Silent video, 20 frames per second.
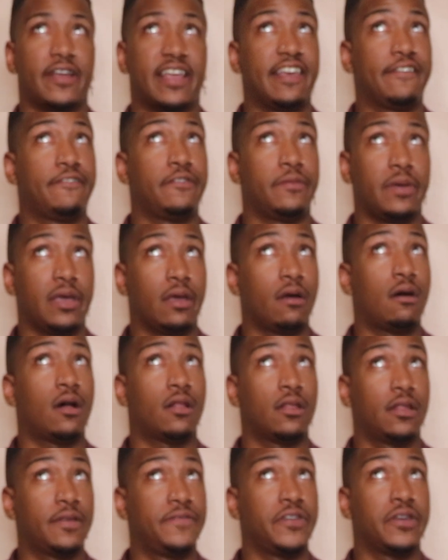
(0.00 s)
giving me
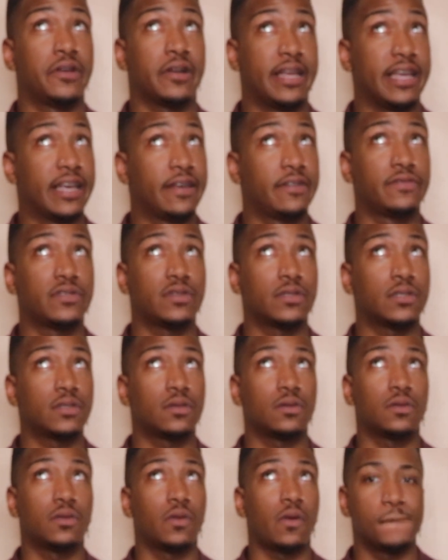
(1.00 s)
all of your
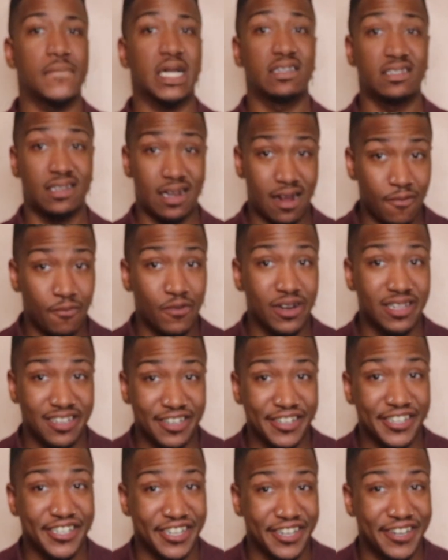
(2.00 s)
gifts, because now I'm ready
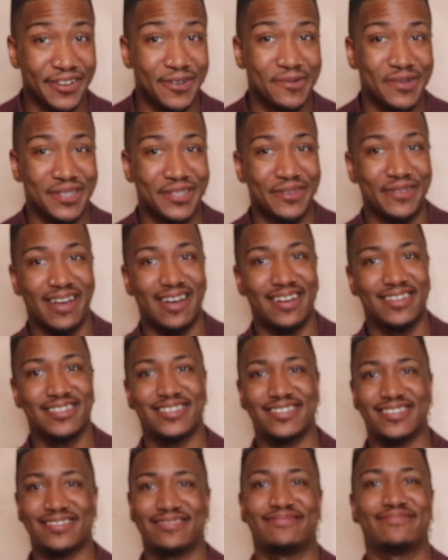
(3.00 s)
to share it with you guys.